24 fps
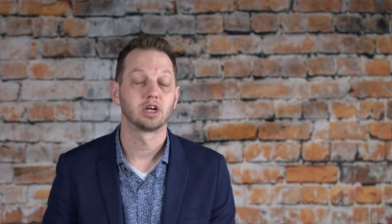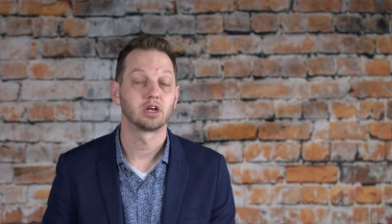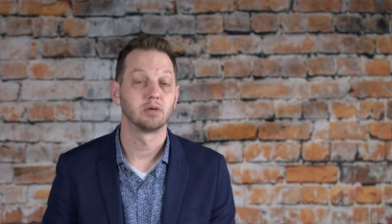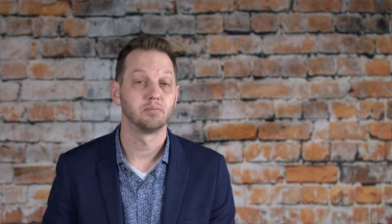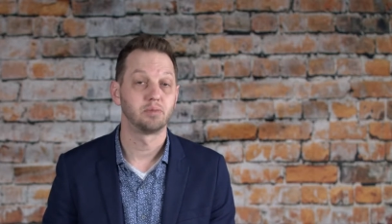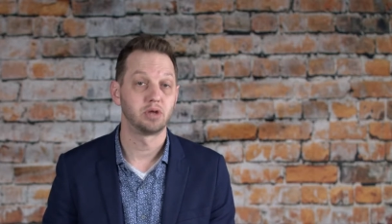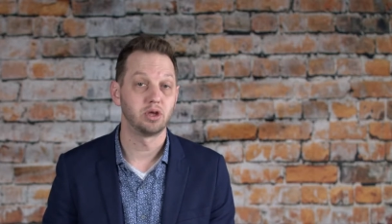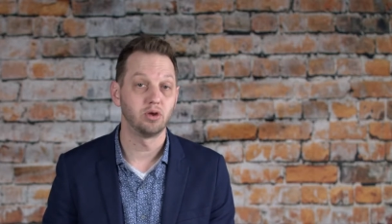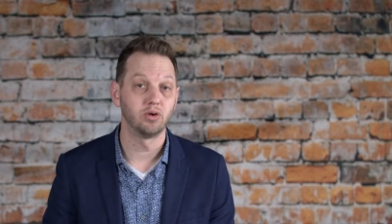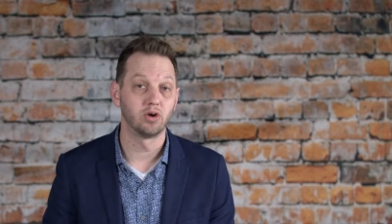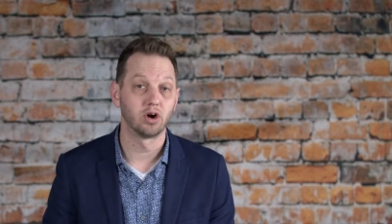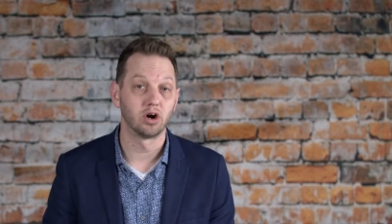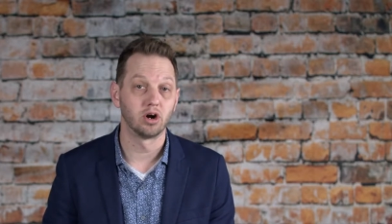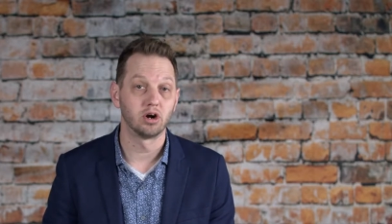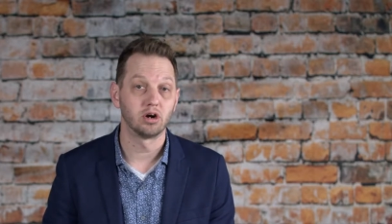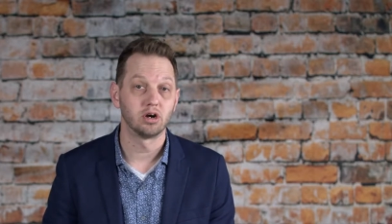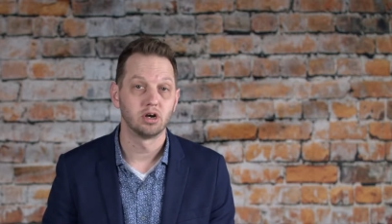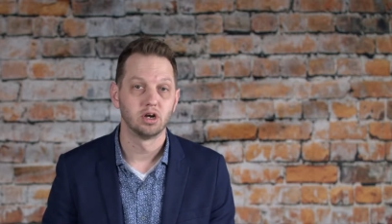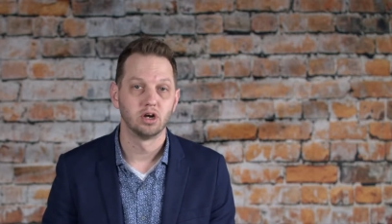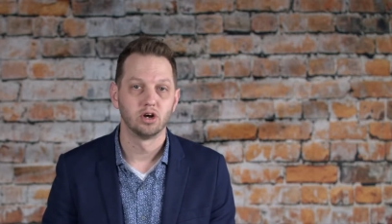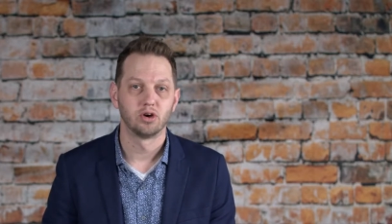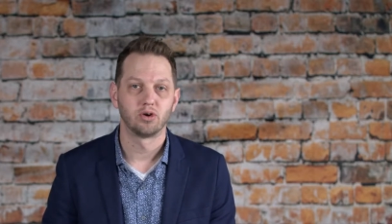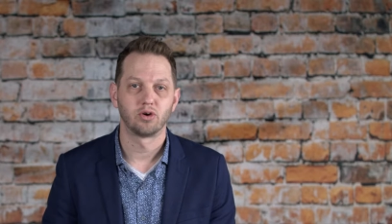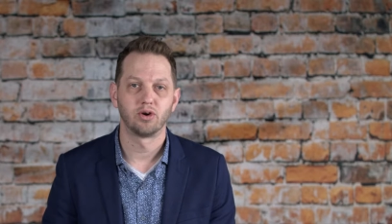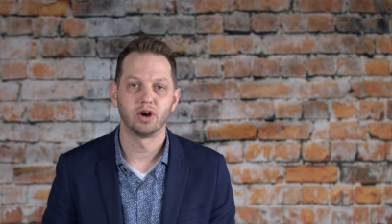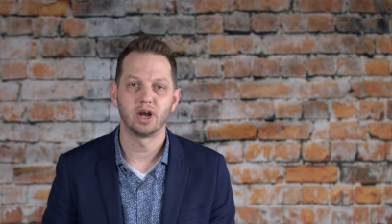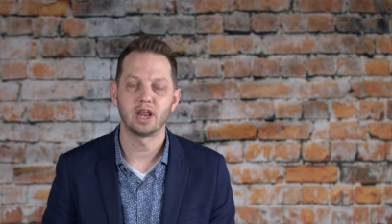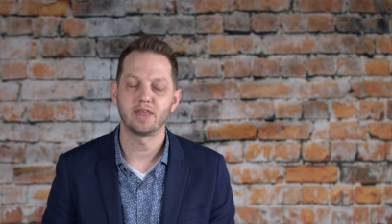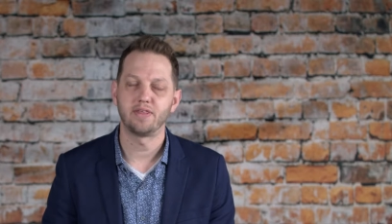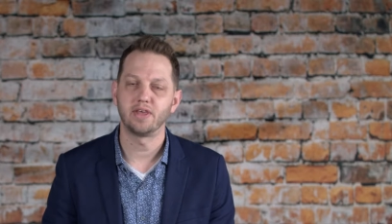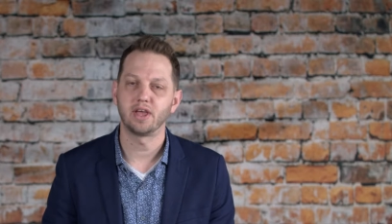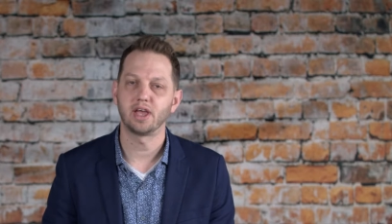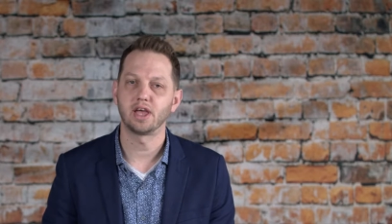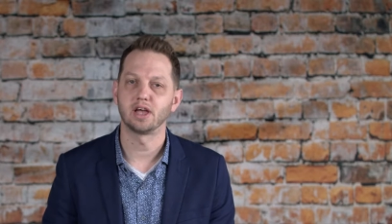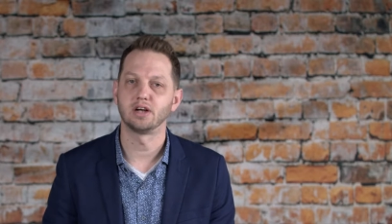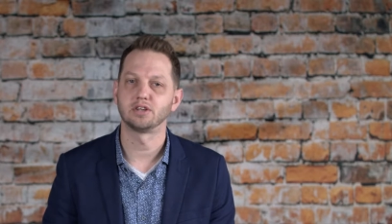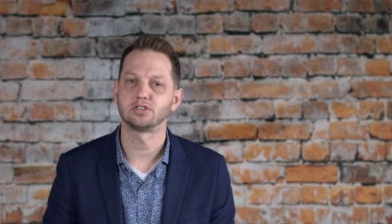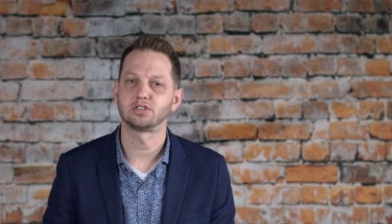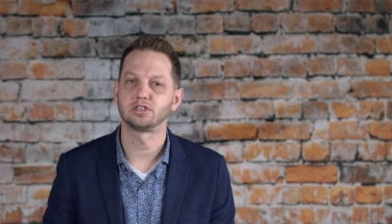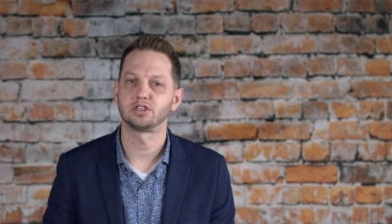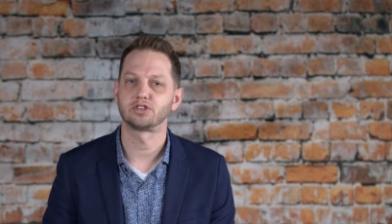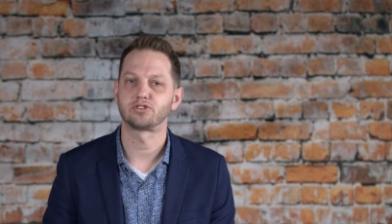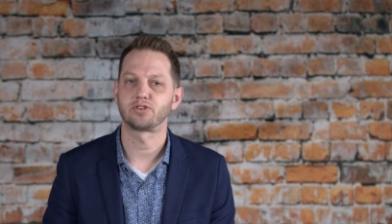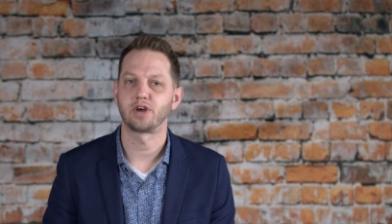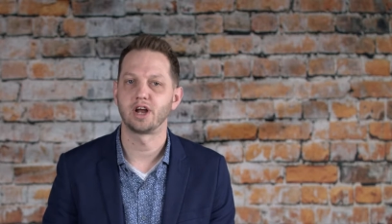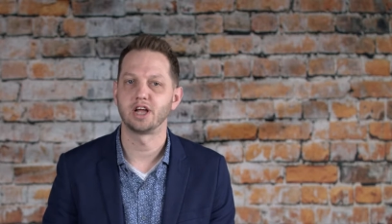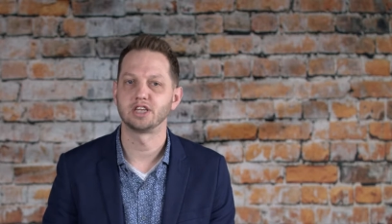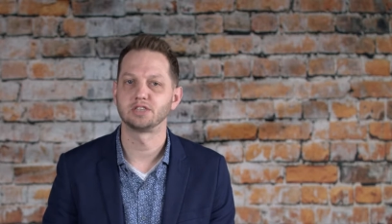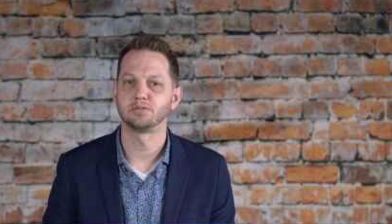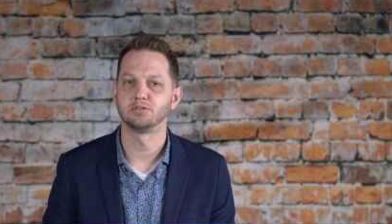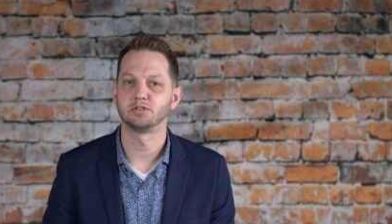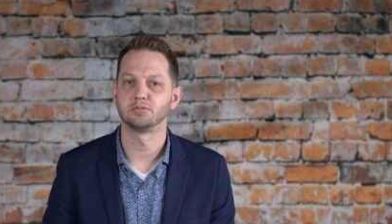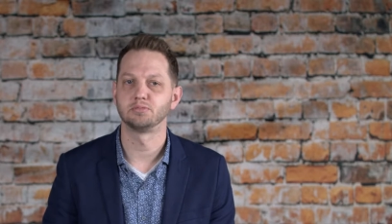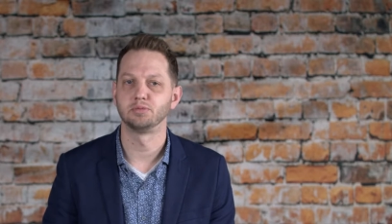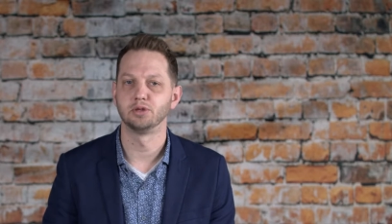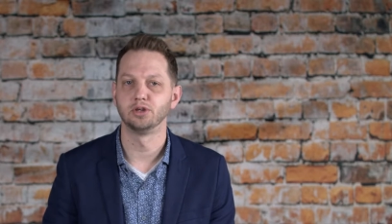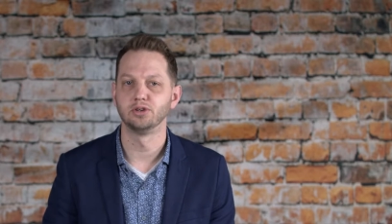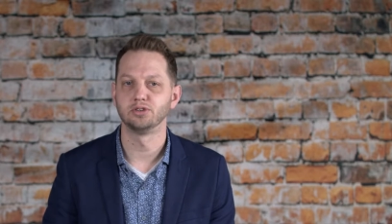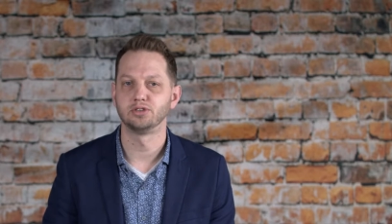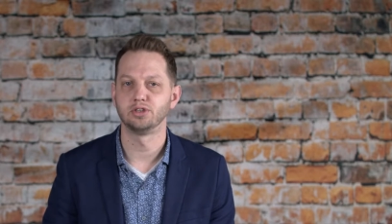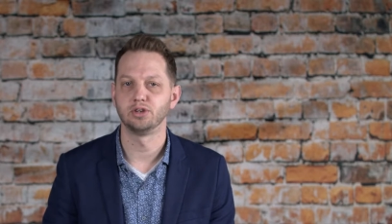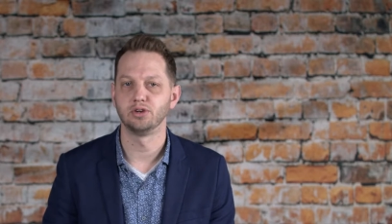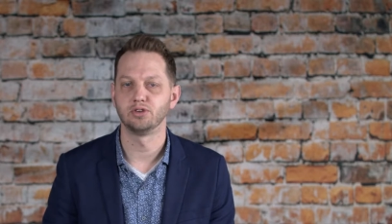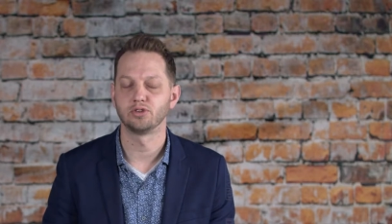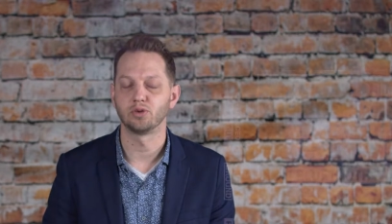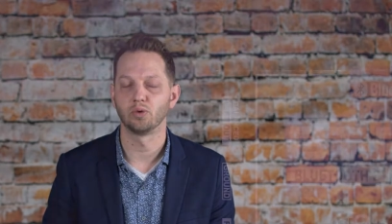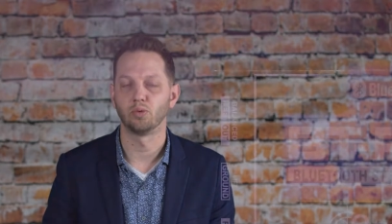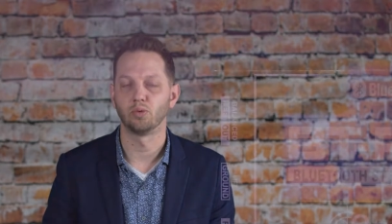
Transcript: computer, or anything else that transmits Bluetooth